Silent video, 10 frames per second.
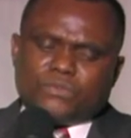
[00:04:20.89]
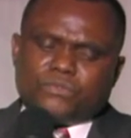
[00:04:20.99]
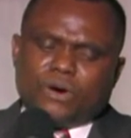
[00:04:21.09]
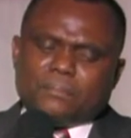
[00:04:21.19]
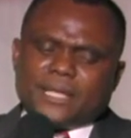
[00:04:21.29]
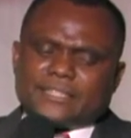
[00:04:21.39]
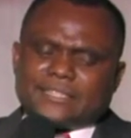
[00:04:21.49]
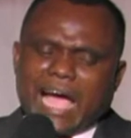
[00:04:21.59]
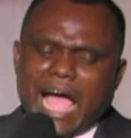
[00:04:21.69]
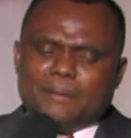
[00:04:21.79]
From the
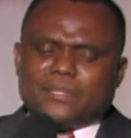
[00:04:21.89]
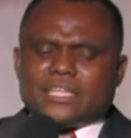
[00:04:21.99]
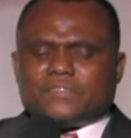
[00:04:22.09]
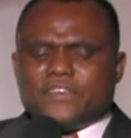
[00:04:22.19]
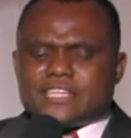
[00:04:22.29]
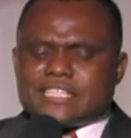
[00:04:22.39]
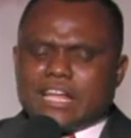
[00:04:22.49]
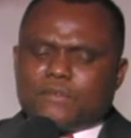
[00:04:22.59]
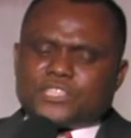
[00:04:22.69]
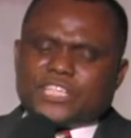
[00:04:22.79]
time this
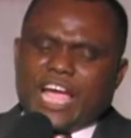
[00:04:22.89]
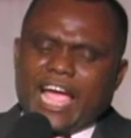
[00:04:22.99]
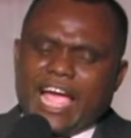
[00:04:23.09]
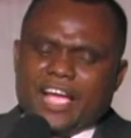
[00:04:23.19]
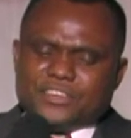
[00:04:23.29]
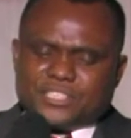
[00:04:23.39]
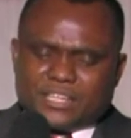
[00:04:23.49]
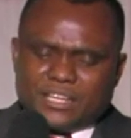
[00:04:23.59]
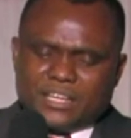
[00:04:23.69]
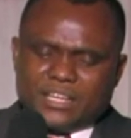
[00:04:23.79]
vision of change
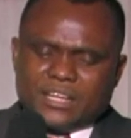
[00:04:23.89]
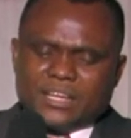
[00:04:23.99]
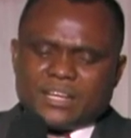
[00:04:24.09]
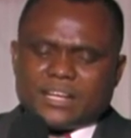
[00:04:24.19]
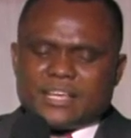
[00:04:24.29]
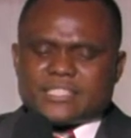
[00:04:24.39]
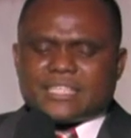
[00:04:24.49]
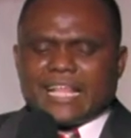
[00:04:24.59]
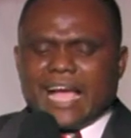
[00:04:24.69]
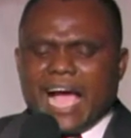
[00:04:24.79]

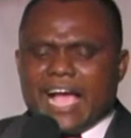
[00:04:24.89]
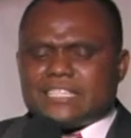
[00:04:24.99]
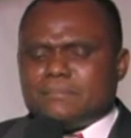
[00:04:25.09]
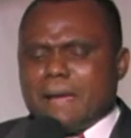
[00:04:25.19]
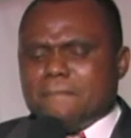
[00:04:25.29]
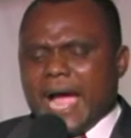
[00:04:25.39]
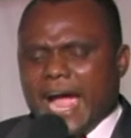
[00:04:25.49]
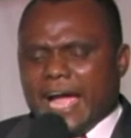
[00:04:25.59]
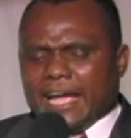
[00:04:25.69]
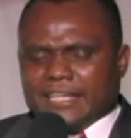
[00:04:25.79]
crystallized my
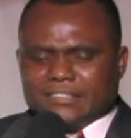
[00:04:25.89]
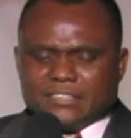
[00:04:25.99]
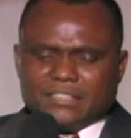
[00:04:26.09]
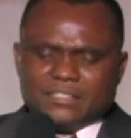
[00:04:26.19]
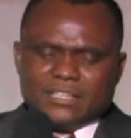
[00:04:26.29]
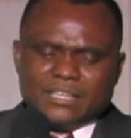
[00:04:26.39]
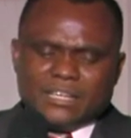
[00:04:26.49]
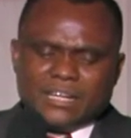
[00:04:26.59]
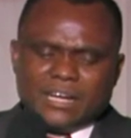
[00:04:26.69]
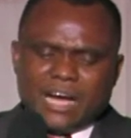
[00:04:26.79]
mind,
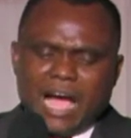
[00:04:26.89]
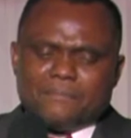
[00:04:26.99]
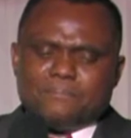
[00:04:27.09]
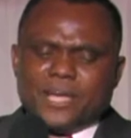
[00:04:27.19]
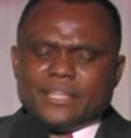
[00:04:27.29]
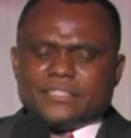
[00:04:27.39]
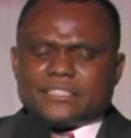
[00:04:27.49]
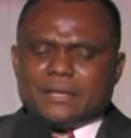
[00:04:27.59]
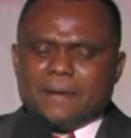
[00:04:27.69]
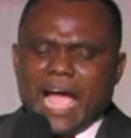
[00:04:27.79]
have been
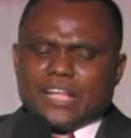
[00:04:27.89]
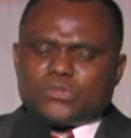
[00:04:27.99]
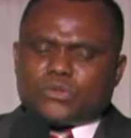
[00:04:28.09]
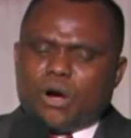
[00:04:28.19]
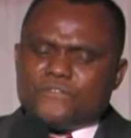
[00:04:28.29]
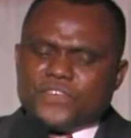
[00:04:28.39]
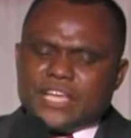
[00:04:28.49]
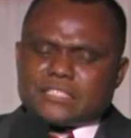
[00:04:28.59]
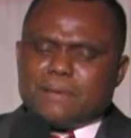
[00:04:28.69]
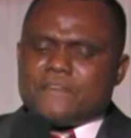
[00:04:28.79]
determined to
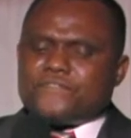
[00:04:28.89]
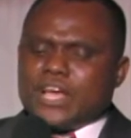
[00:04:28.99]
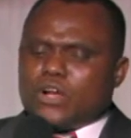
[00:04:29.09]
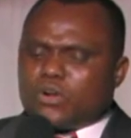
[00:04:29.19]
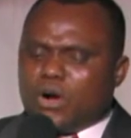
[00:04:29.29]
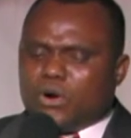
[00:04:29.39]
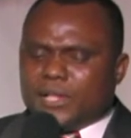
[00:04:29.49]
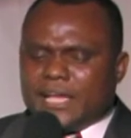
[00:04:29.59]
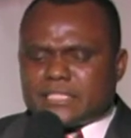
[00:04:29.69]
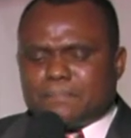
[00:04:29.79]
convince my fellow
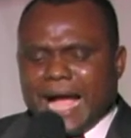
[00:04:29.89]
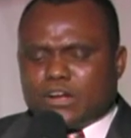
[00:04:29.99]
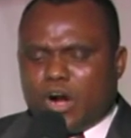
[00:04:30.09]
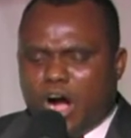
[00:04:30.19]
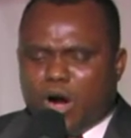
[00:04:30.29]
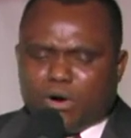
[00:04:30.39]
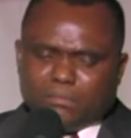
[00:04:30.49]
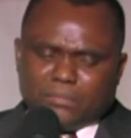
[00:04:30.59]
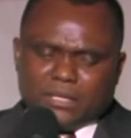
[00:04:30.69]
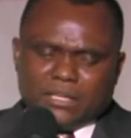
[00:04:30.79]
Congolese back
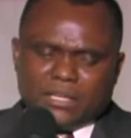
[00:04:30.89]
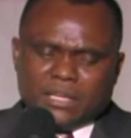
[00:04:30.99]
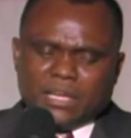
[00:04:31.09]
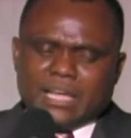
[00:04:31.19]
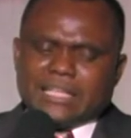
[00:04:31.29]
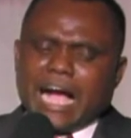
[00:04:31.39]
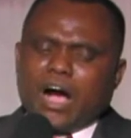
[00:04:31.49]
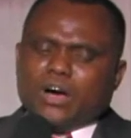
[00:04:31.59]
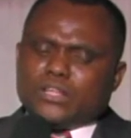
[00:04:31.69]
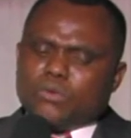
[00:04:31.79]
home and
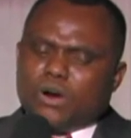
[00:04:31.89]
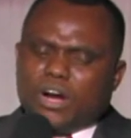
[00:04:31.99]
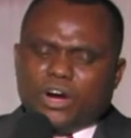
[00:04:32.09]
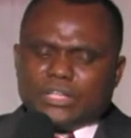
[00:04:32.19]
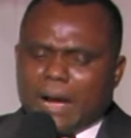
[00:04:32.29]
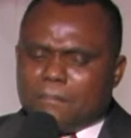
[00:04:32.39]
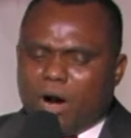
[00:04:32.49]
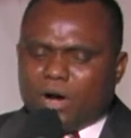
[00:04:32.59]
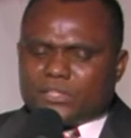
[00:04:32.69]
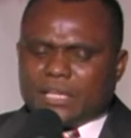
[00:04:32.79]
around the world
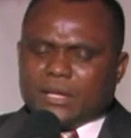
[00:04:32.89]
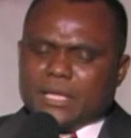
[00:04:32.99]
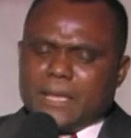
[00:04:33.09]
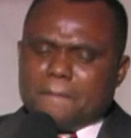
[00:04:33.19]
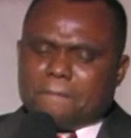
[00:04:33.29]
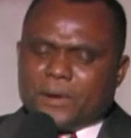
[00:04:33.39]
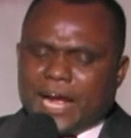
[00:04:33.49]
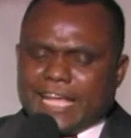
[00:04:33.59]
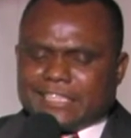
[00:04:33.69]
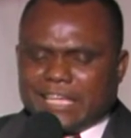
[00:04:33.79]
about the
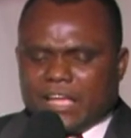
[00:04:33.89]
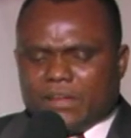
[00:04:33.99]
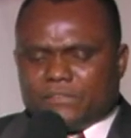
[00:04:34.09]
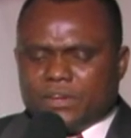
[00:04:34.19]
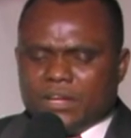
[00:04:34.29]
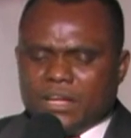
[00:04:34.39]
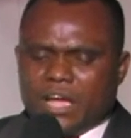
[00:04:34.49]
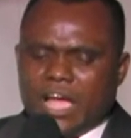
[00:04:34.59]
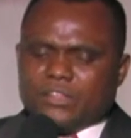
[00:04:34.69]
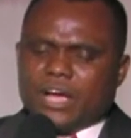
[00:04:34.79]
imperative
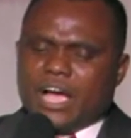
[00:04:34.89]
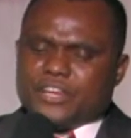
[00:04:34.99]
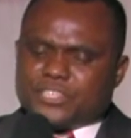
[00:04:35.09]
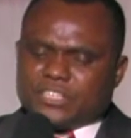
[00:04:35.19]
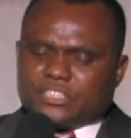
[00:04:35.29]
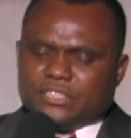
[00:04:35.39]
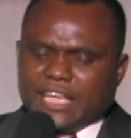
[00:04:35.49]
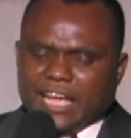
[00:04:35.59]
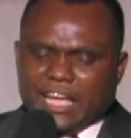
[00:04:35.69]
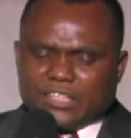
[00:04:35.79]
and urgent
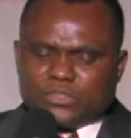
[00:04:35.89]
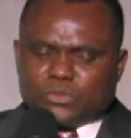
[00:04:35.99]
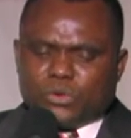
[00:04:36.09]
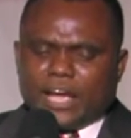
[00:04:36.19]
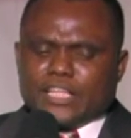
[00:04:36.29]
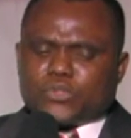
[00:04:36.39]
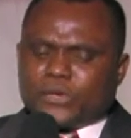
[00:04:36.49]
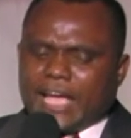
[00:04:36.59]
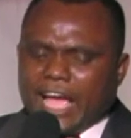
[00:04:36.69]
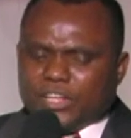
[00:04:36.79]
need to rally
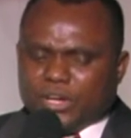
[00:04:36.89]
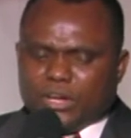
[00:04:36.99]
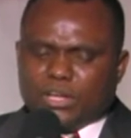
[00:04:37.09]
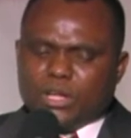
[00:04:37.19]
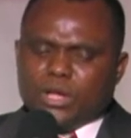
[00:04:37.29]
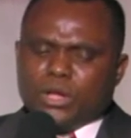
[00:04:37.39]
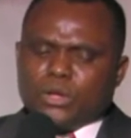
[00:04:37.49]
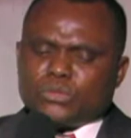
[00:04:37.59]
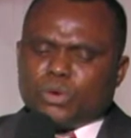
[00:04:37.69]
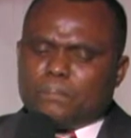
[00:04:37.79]
together
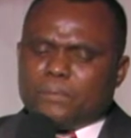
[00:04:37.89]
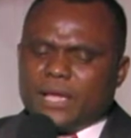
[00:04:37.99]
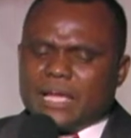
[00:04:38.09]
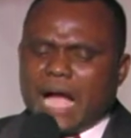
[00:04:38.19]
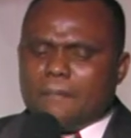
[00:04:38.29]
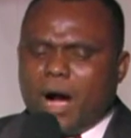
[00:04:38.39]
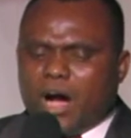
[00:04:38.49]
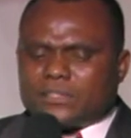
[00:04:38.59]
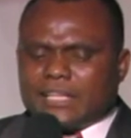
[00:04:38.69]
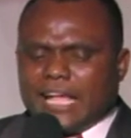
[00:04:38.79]
to bring
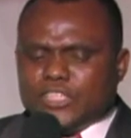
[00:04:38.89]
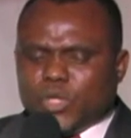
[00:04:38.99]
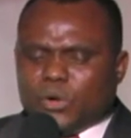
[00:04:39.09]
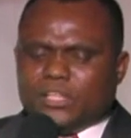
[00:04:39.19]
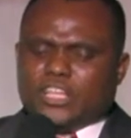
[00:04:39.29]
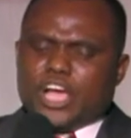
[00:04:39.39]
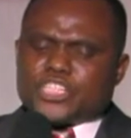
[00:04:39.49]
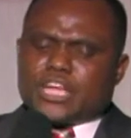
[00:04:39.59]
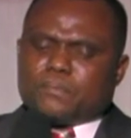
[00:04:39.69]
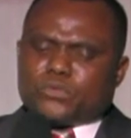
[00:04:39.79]
about the new
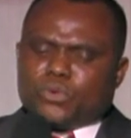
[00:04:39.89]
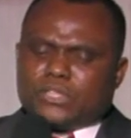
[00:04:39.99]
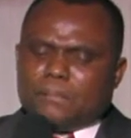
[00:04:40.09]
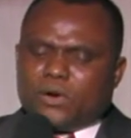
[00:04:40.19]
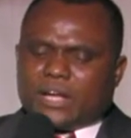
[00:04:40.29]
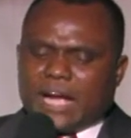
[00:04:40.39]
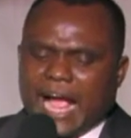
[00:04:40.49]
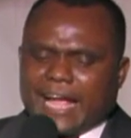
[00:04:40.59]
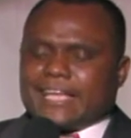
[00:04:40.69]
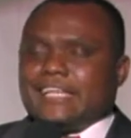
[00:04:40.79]
leadership through
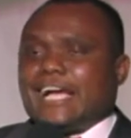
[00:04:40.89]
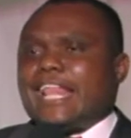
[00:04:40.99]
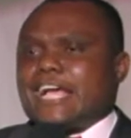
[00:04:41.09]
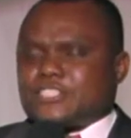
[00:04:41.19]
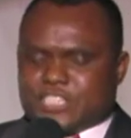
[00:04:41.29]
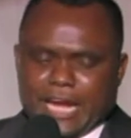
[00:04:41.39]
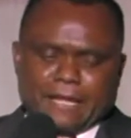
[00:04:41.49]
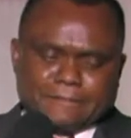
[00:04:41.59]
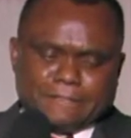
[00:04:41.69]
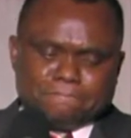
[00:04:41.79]
democratic
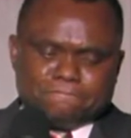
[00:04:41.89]
election.